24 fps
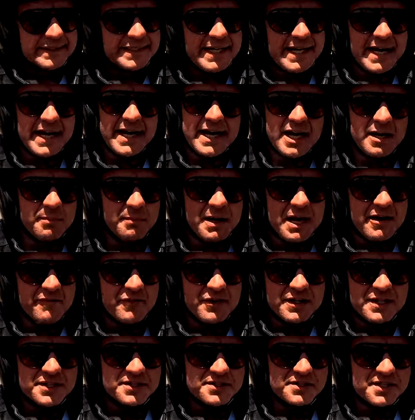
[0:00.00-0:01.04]
I'm
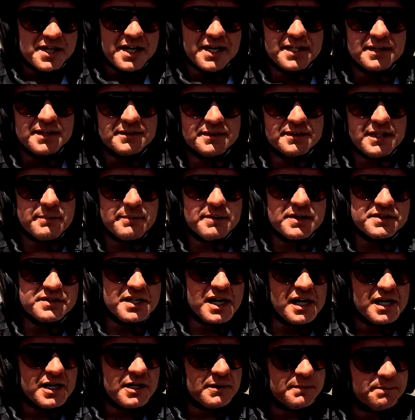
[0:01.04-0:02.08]
loving this seat. Let me
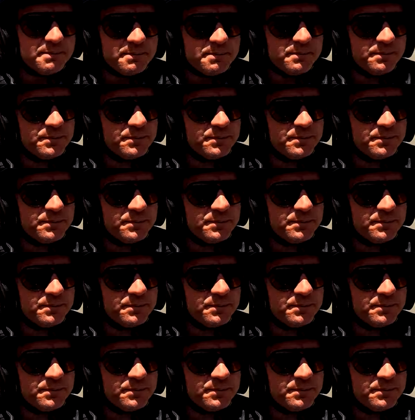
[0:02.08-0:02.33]
tell you,